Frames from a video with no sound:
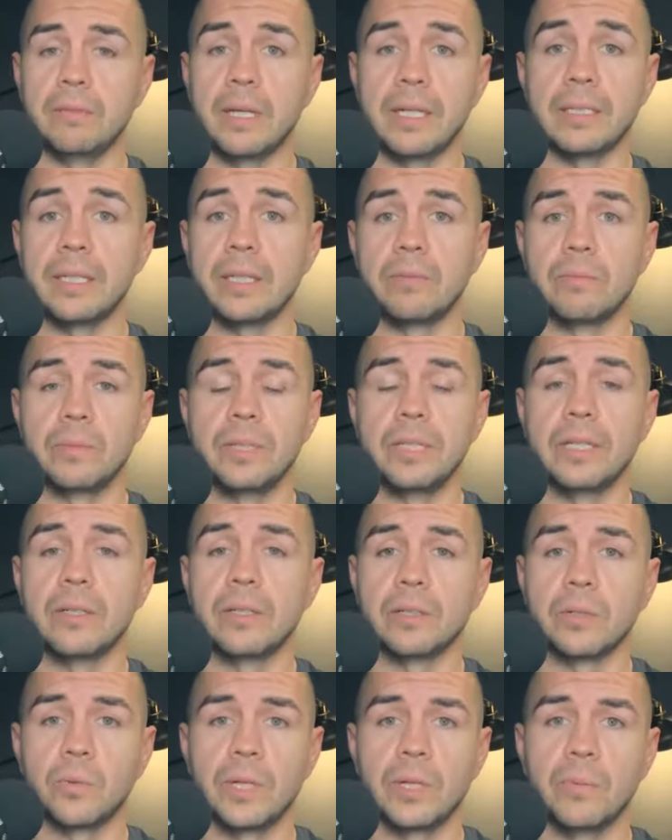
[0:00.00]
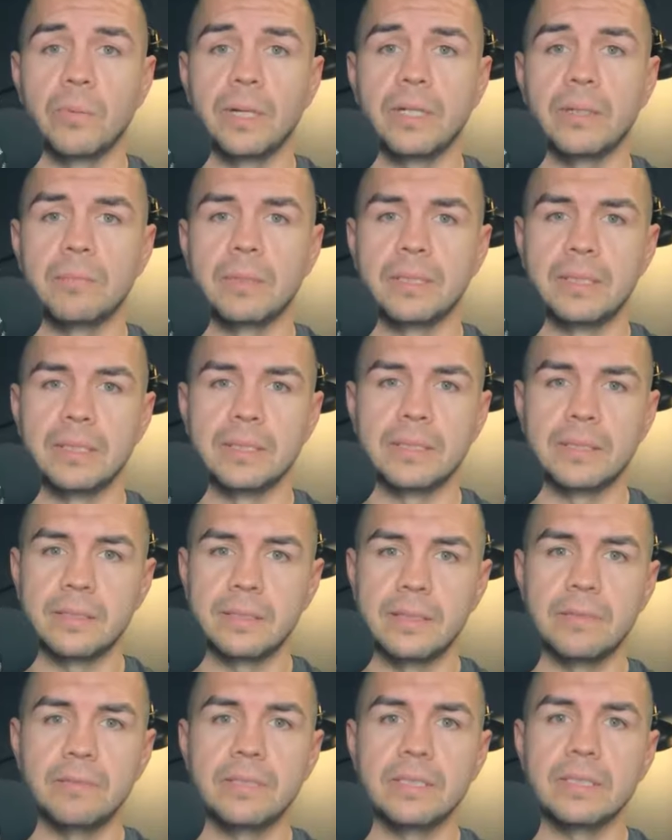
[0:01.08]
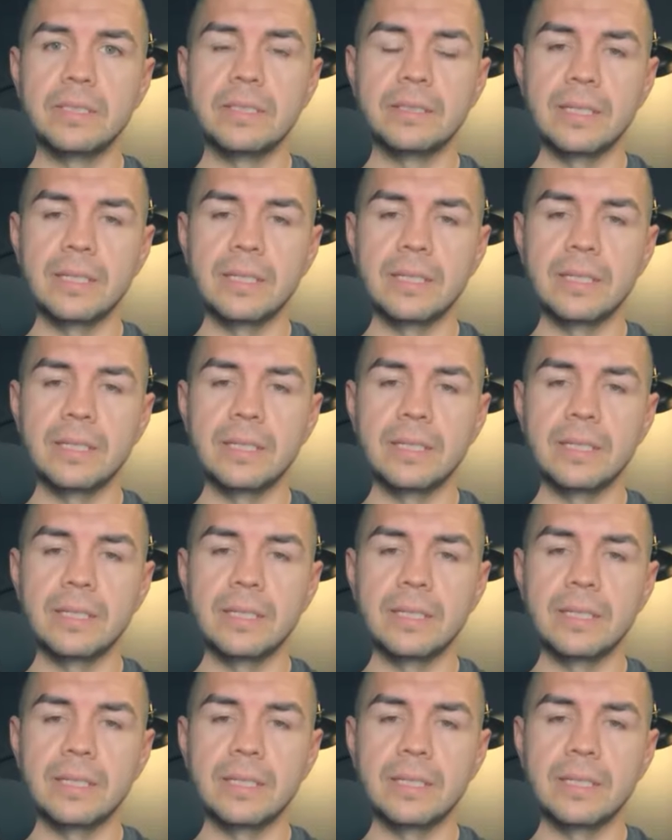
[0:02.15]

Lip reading: get on quite well, but this even just